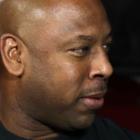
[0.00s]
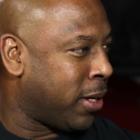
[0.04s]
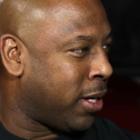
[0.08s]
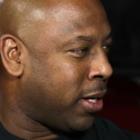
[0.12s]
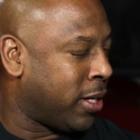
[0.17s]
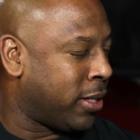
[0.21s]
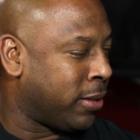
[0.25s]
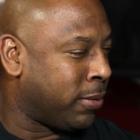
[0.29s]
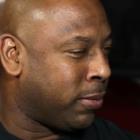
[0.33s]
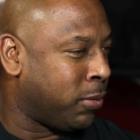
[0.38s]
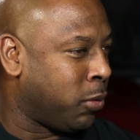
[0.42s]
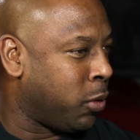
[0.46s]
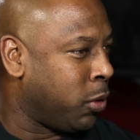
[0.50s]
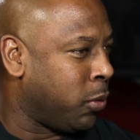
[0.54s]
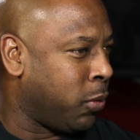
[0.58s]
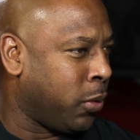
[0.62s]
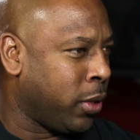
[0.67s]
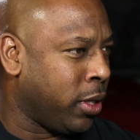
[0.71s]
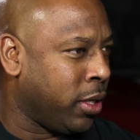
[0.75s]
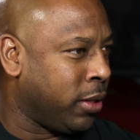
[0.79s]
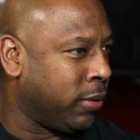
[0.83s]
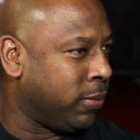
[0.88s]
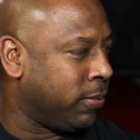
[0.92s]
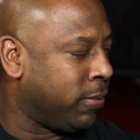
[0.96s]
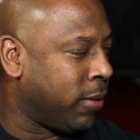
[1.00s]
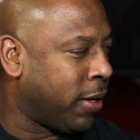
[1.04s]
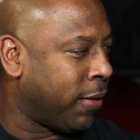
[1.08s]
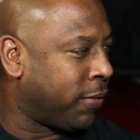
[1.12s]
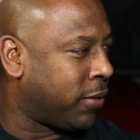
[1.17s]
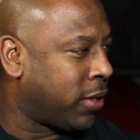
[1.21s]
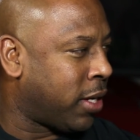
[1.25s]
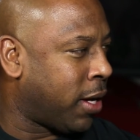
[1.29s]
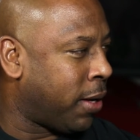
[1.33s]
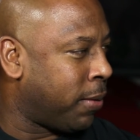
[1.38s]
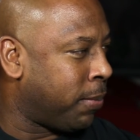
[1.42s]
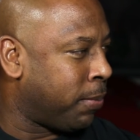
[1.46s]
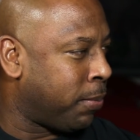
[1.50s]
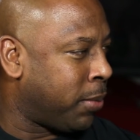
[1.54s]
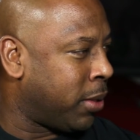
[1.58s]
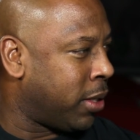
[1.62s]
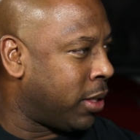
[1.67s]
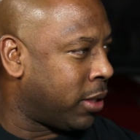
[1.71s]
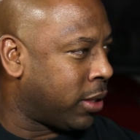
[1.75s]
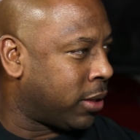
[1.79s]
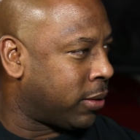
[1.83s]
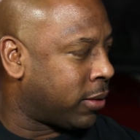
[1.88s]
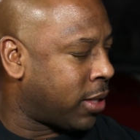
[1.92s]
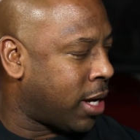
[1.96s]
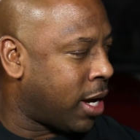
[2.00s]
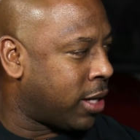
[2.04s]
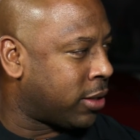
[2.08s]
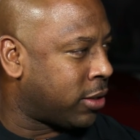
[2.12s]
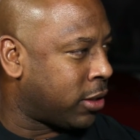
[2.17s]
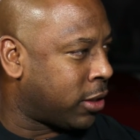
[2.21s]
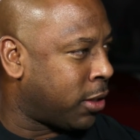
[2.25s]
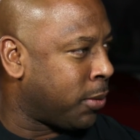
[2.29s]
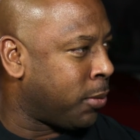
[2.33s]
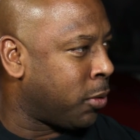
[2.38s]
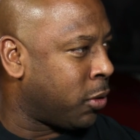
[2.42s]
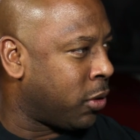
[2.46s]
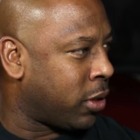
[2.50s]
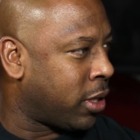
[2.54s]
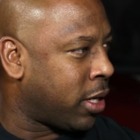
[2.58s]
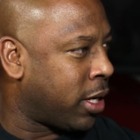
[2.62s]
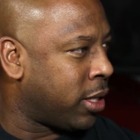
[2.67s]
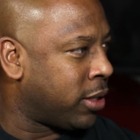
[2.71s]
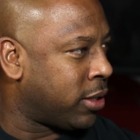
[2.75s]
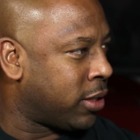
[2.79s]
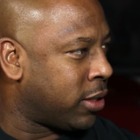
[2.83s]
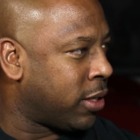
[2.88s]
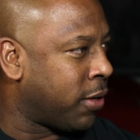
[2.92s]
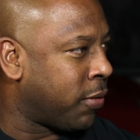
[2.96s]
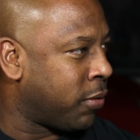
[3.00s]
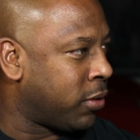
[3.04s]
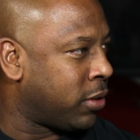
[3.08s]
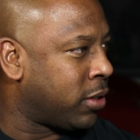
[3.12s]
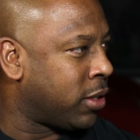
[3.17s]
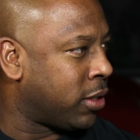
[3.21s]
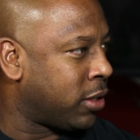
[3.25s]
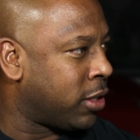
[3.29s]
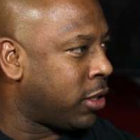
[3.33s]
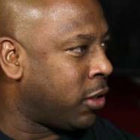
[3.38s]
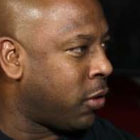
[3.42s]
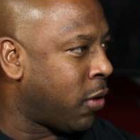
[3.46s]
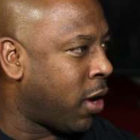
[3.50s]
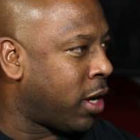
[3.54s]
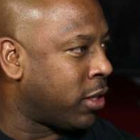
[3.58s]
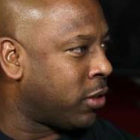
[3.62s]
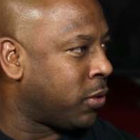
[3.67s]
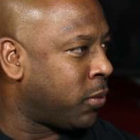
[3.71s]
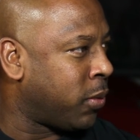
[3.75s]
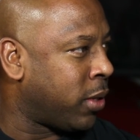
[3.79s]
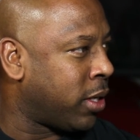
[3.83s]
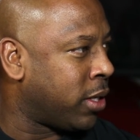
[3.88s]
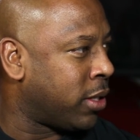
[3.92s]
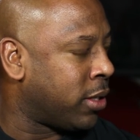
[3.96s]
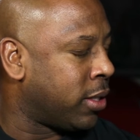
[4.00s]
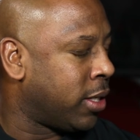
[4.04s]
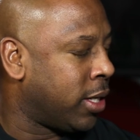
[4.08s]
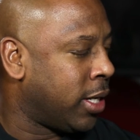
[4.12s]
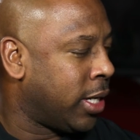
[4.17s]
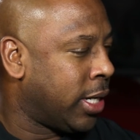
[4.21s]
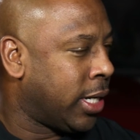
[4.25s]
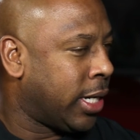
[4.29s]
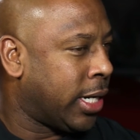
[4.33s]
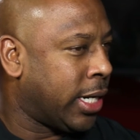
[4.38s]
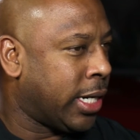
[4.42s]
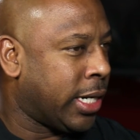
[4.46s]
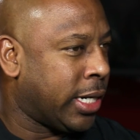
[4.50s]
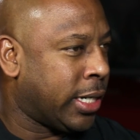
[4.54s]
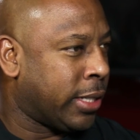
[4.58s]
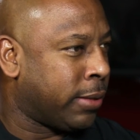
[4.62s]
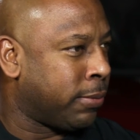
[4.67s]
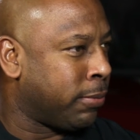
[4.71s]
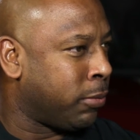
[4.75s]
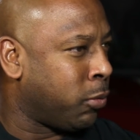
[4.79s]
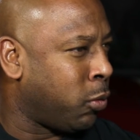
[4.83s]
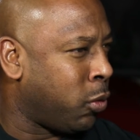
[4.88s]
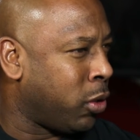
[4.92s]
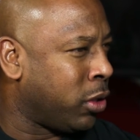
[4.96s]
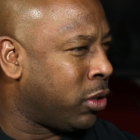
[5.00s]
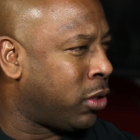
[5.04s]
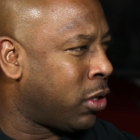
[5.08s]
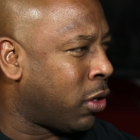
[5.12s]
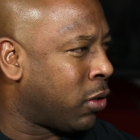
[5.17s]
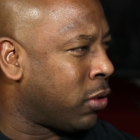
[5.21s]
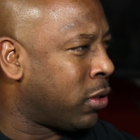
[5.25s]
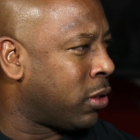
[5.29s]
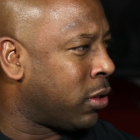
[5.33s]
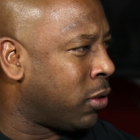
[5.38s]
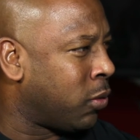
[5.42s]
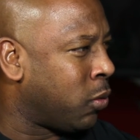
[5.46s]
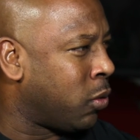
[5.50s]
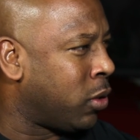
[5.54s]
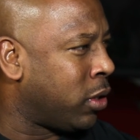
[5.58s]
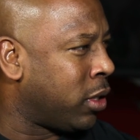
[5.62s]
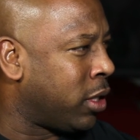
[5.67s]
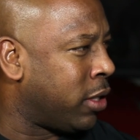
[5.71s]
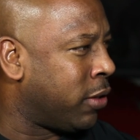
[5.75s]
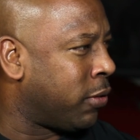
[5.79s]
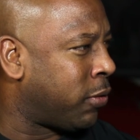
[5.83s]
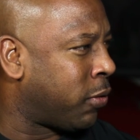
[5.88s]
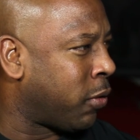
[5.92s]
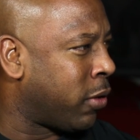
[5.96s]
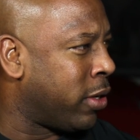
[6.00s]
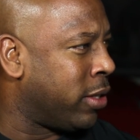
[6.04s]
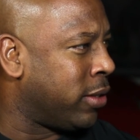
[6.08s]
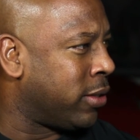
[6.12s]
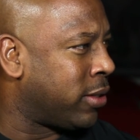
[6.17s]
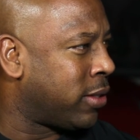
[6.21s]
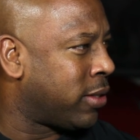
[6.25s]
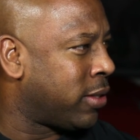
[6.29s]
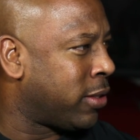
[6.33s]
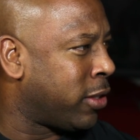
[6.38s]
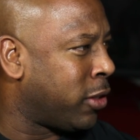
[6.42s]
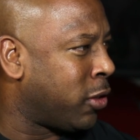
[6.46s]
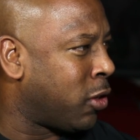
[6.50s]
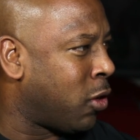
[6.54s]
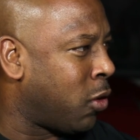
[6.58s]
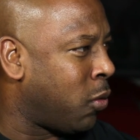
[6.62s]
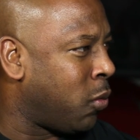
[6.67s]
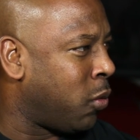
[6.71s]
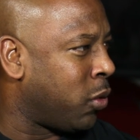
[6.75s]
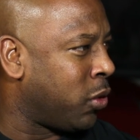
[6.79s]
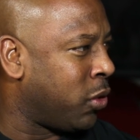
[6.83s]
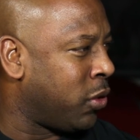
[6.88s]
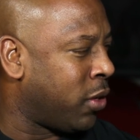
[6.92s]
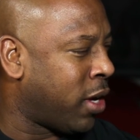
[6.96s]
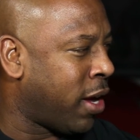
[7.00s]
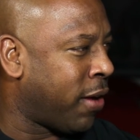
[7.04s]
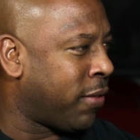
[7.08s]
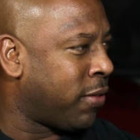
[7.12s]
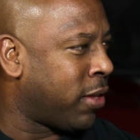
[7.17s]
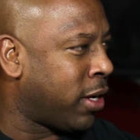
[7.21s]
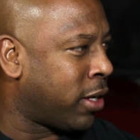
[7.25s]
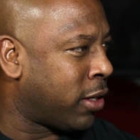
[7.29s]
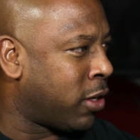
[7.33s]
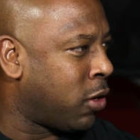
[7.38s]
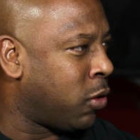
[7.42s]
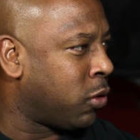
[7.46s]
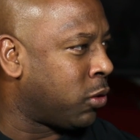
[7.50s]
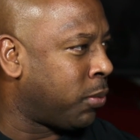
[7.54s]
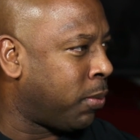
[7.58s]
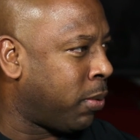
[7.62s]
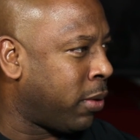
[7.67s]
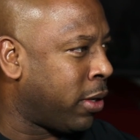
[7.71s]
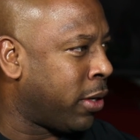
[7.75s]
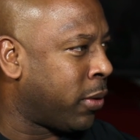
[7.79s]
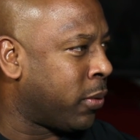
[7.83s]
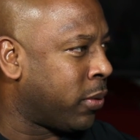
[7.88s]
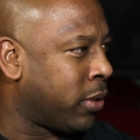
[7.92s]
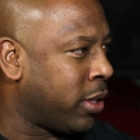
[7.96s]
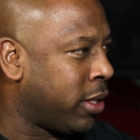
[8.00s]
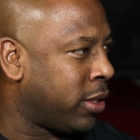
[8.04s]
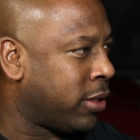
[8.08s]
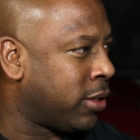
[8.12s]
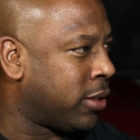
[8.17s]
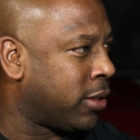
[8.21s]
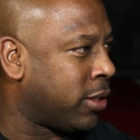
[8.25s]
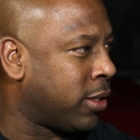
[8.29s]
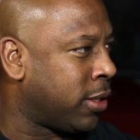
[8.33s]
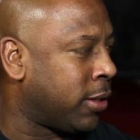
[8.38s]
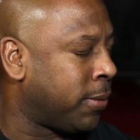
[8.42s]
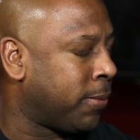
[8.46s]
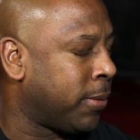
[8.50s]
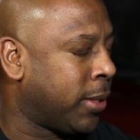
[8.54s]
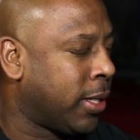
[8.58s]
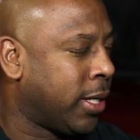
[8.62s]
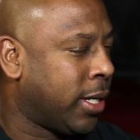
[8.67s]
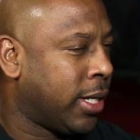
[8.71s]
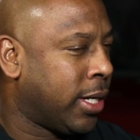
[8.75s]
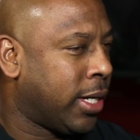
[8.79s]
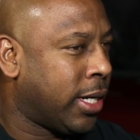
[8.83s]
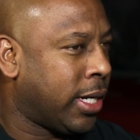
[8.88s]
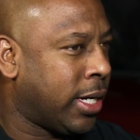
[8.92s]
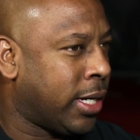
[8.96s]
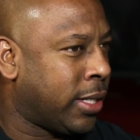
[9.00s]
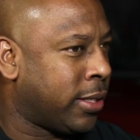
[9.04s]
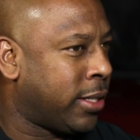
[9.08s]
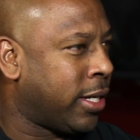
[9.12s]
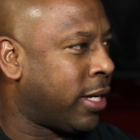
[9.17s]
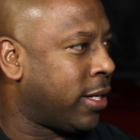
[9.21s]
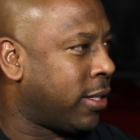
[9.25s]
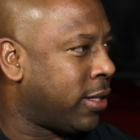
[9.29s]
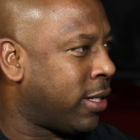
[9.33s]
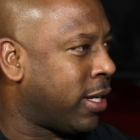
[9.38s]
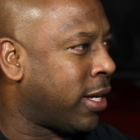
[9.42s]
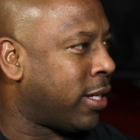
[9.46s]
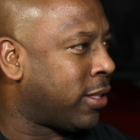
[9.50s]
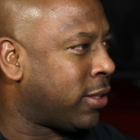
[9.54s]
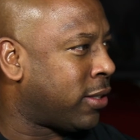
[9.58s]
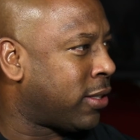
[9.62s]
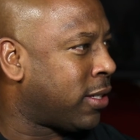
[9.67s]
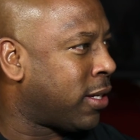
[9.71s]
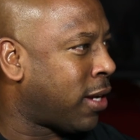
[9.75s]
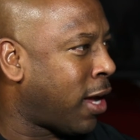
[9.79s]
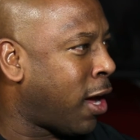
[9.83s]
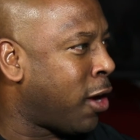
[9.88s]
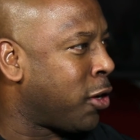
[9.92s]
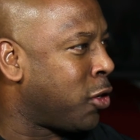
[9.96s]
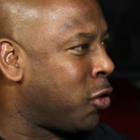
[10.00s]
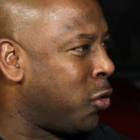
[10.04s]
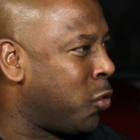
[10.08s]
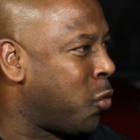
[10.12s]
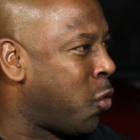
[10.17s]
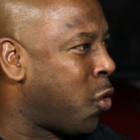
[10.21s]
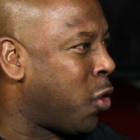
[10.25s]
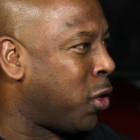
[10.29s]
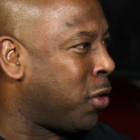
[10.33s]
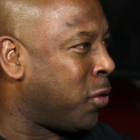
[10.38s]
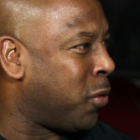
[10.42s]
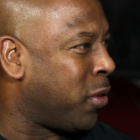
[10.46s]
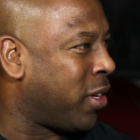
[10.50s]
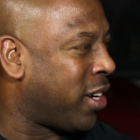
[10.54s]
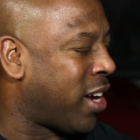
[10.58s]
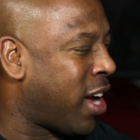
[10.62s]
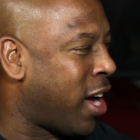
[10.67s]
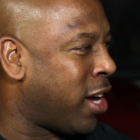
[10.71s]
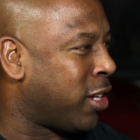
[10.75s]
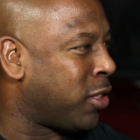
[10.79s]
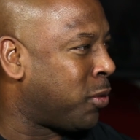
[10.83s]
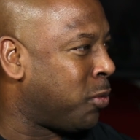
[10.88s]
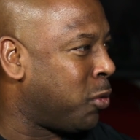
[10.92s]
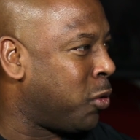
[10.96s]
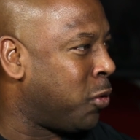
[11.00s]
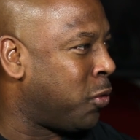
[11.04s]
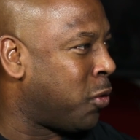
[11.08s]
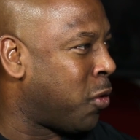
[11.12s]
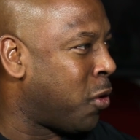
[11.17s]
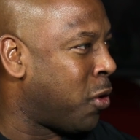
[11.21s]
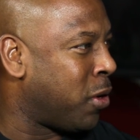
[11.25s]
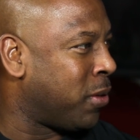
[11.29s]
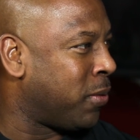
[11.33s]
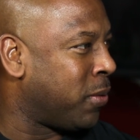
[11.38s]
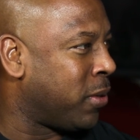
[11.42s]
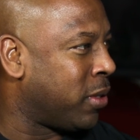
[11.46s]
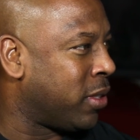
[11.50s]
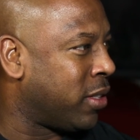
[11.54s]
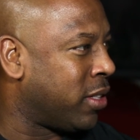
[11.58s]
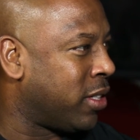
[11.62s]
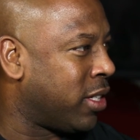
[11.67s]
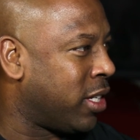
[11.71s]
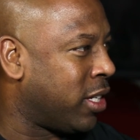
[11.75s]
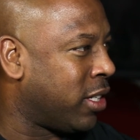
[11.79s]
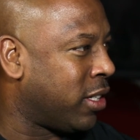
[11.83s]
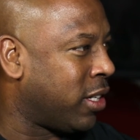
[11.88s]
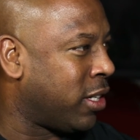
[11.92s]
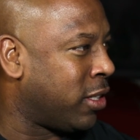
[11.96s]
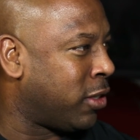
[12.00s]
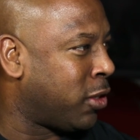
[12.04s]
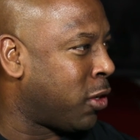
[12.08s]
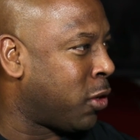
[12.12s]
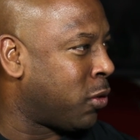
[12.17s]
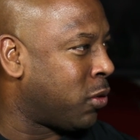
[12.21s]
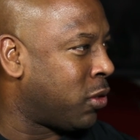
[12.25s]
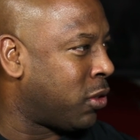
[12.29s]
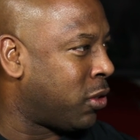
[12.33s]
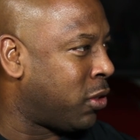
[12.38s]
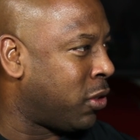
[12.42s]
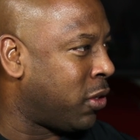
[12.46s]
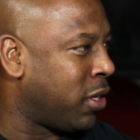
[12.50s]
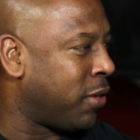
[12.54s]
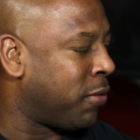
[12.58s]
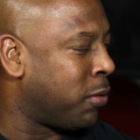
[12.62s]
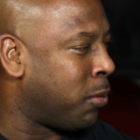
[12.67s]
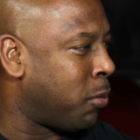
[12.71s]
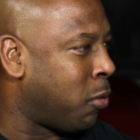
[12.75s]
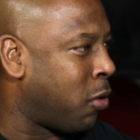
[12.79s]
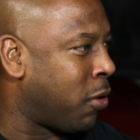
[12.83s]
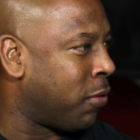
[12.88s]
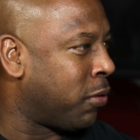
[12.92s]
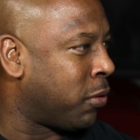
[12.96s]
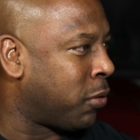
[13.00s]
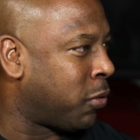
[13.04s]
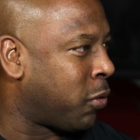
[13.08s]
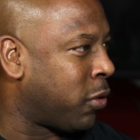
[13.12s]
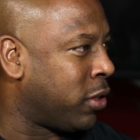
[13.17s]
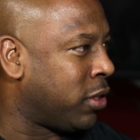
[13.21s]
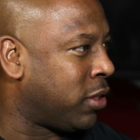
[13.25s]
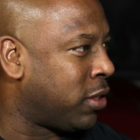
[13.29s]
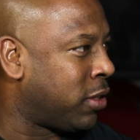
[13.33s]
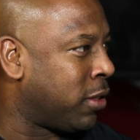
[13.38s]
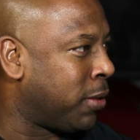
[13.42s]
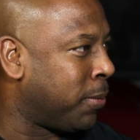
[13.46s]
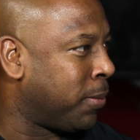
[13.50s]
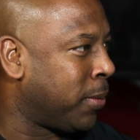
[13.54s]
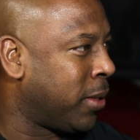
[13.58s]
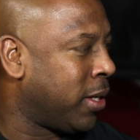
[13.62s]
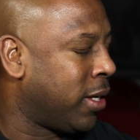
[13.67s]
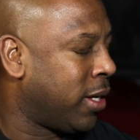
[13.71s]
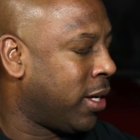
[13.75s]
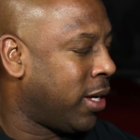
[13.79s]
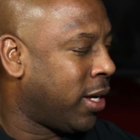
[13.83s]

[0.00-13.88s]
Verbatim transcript: Uh, we, we, have been in constant communication ever since he graduated. Um, we turned into really good friends. You know, when you have that coach-player relationship, uh, that that's how you want it when guys move on, where it, it turns into even more of a friendship.